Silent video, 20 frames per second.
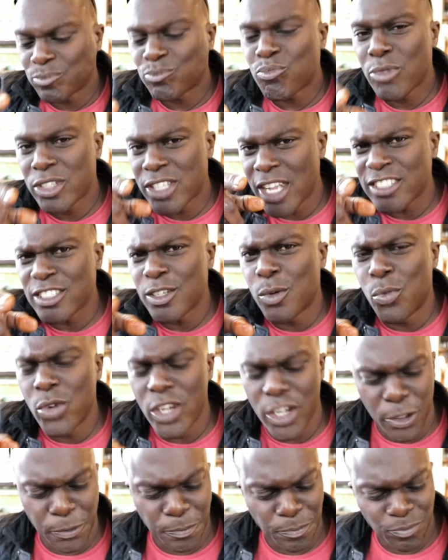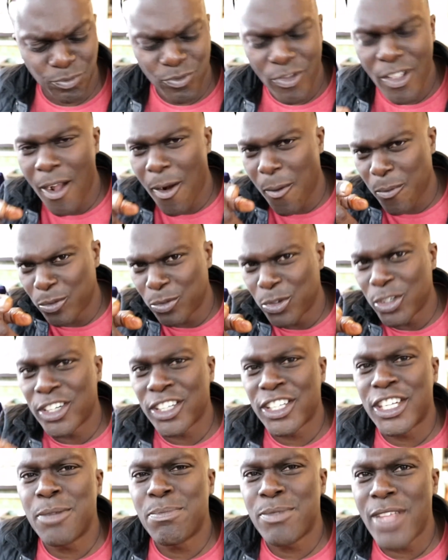But that's a winner. We're
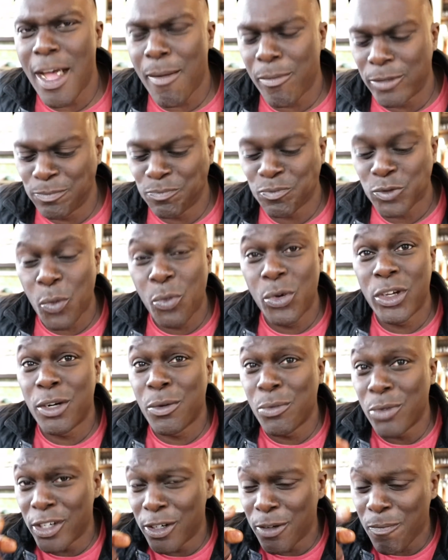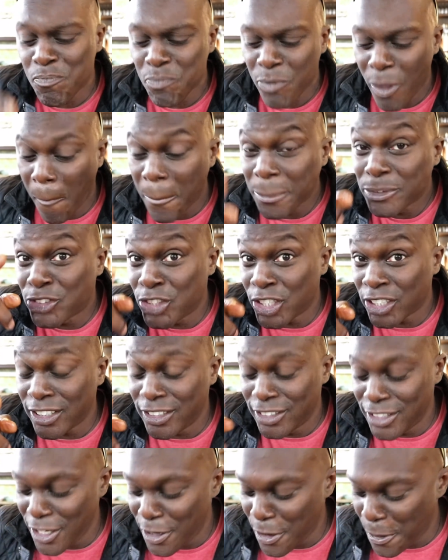gonna keep that one. Winner, winner,
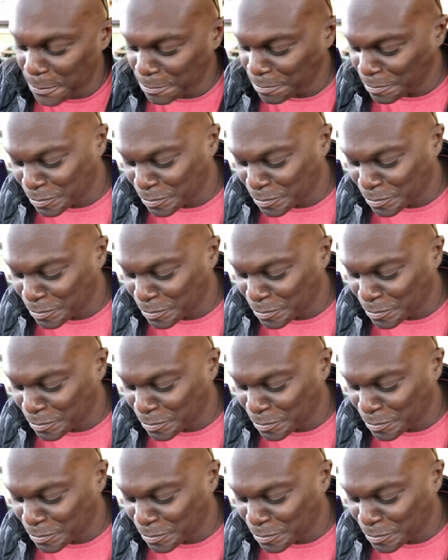chicken dinner,